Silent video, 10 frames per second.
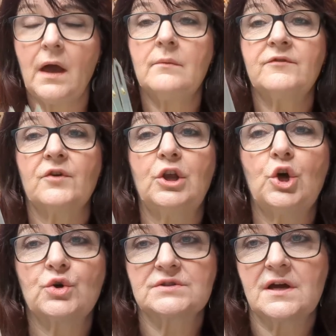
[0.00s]
for a
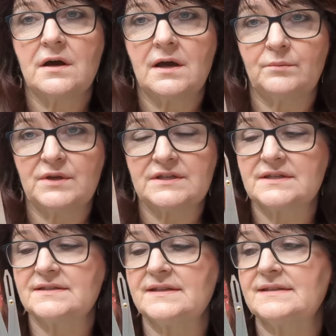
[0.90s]
long time, which
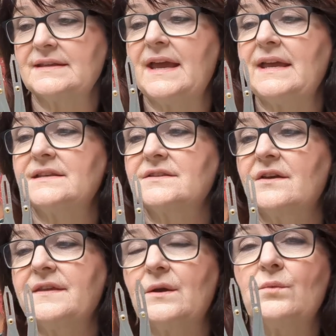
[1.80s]
is this gauge. So I
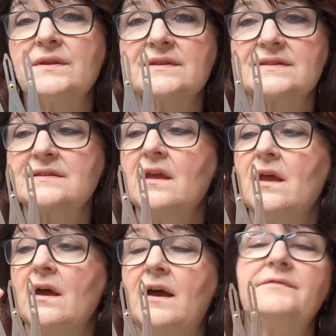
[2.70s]
think once
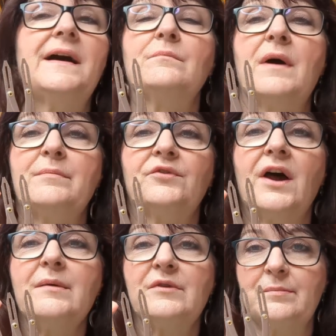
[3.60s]
I found my
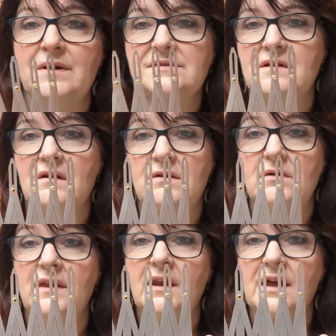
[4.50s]
primary buttonhole,
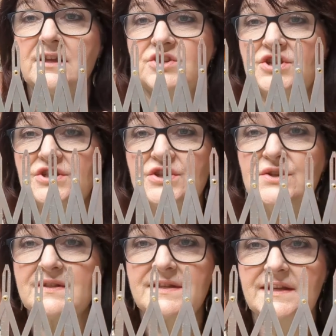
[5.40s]
and I can just
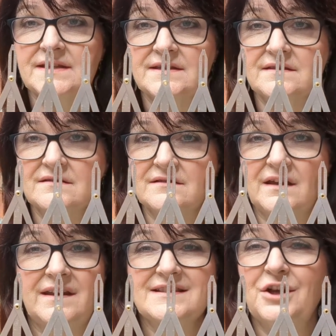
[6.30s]
use this,
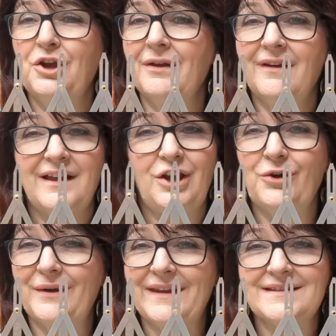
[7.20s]
and it's a
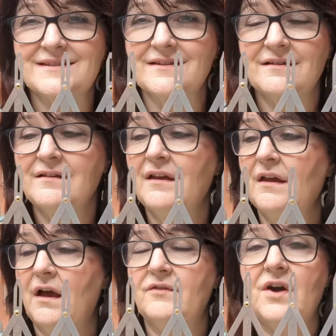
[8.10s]
lot easier.
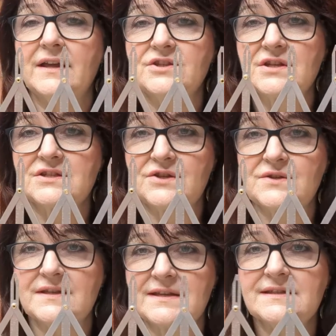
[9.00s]
I thought I can just use
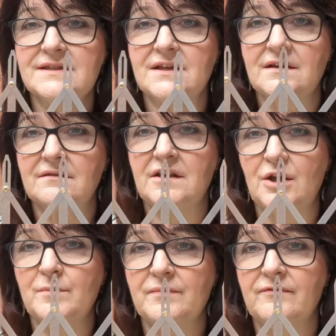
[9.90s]
this to, you know,
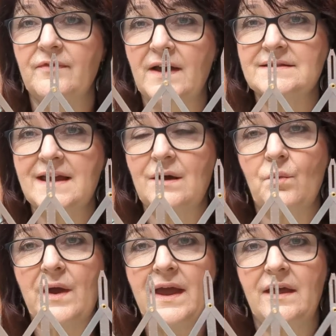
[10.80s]
find out
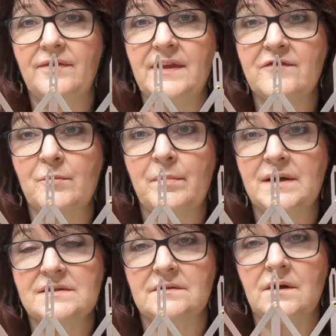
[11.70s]
where the other
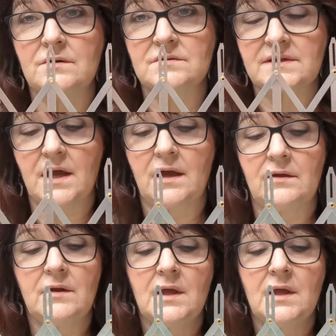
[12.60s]
buttonholes go.